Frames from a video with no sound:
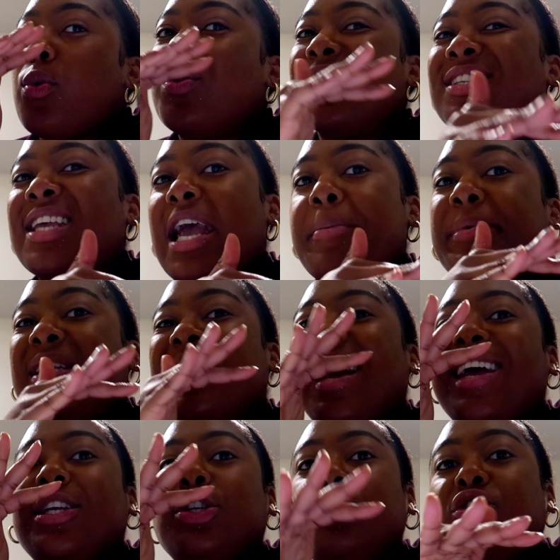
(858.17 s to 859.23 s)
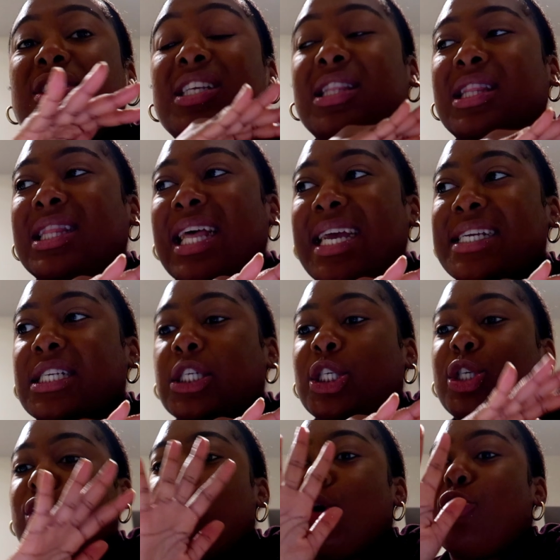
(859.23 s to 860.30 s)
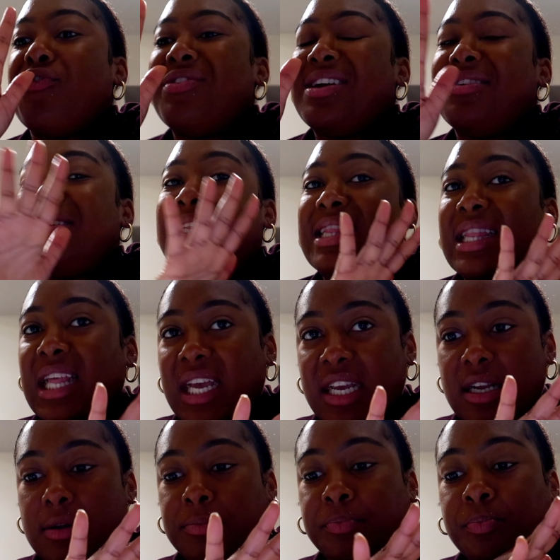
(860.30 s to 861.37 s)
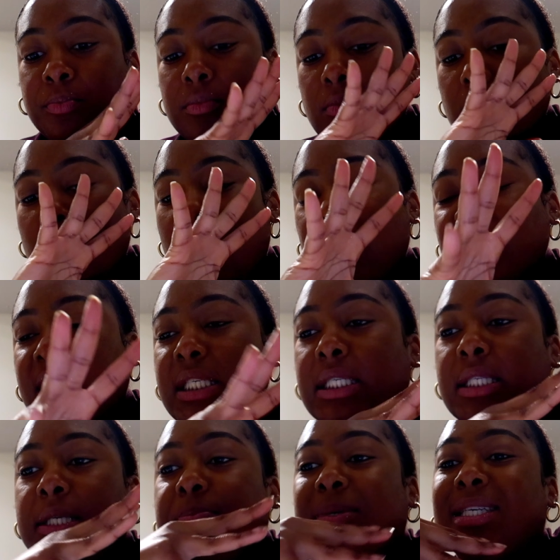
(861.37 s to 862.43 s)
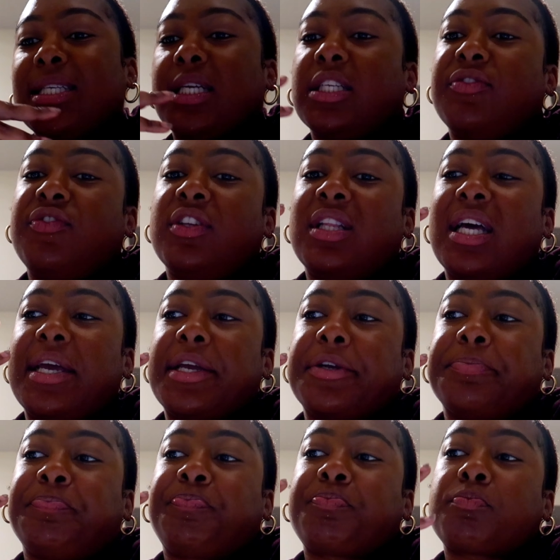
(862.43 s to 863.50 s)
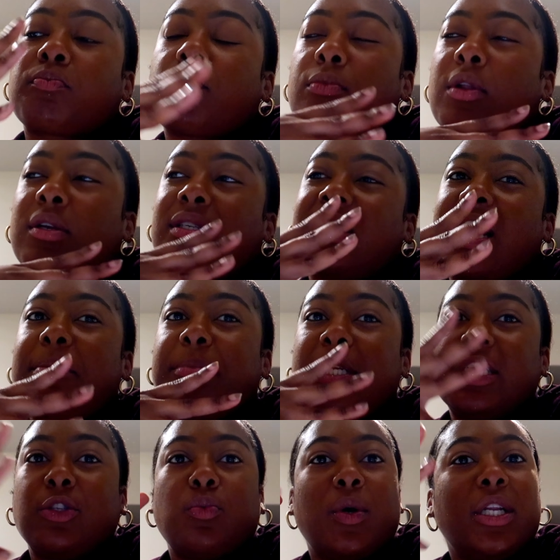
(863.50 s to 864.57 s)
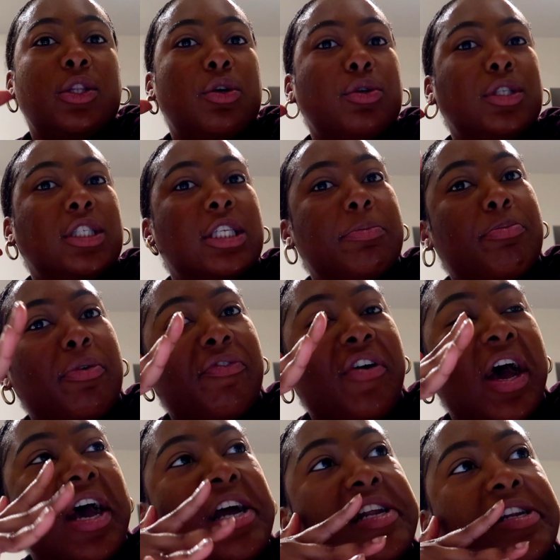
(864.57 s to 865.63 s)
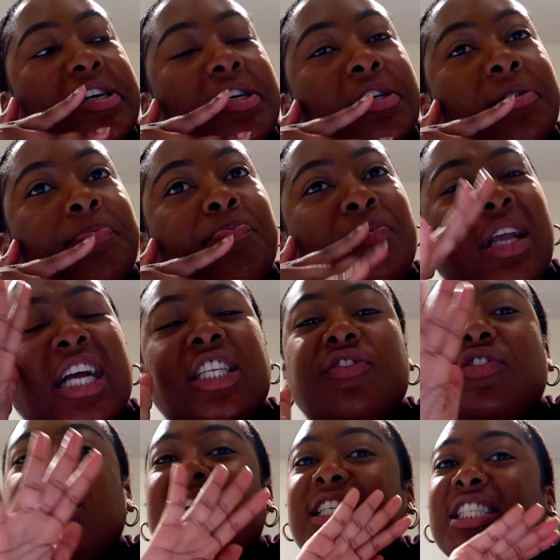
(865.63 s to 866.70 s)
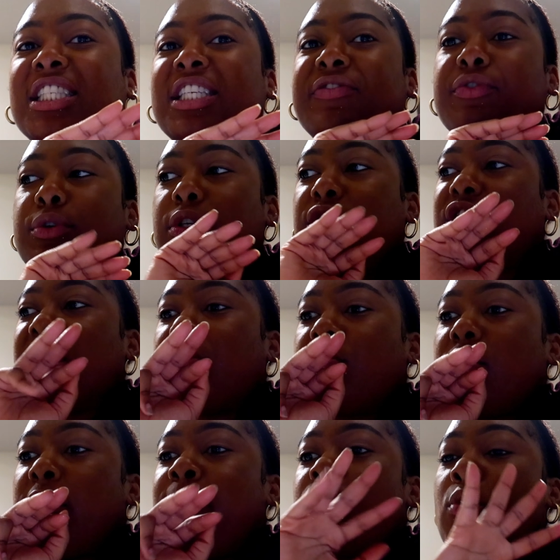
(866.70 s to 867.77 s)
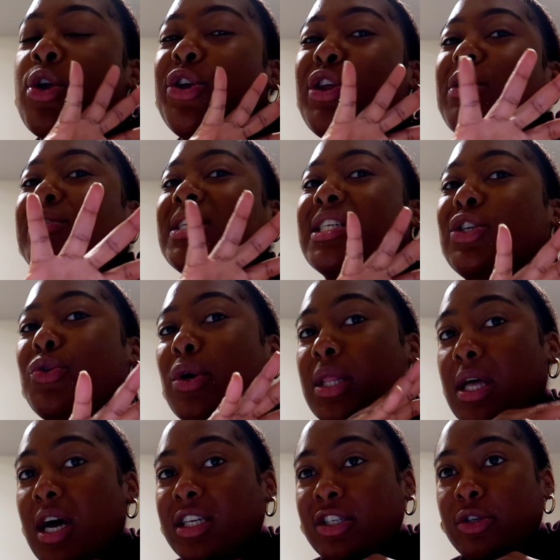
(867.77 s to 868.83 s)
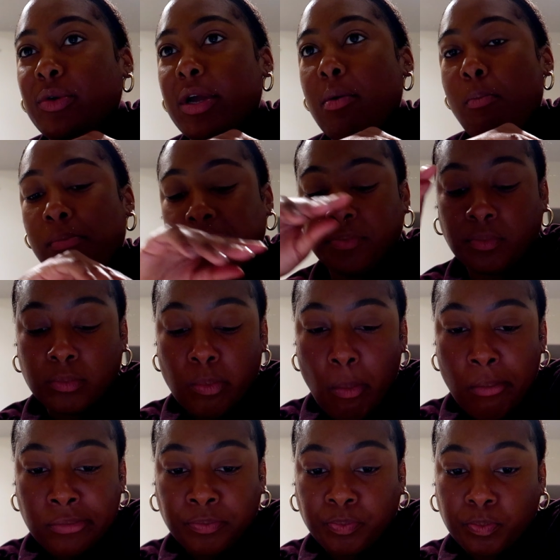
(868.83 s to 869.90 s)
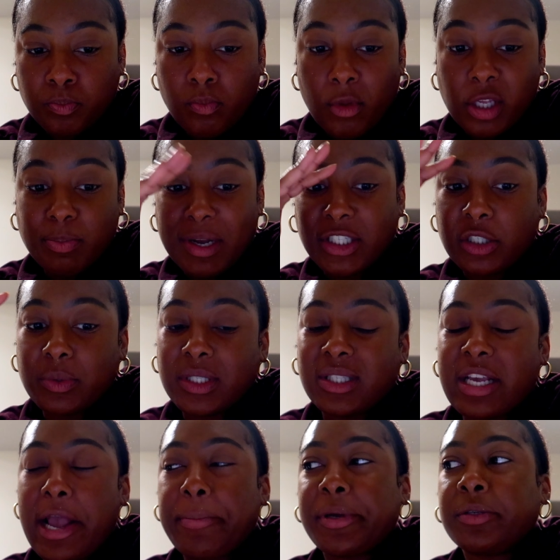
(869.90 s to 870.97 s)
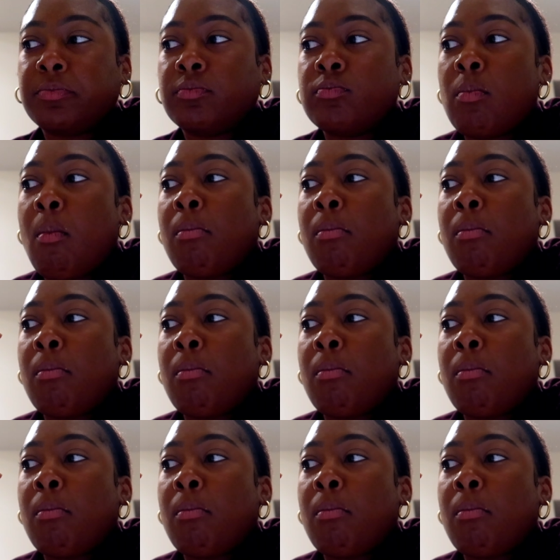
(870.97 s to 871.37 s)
With salmon, I usually like to go very light on seasoning because I just feel like salmon is one of those simplified. I just feel like seafood in general, you don't need to do a lot to it, especially with salmon.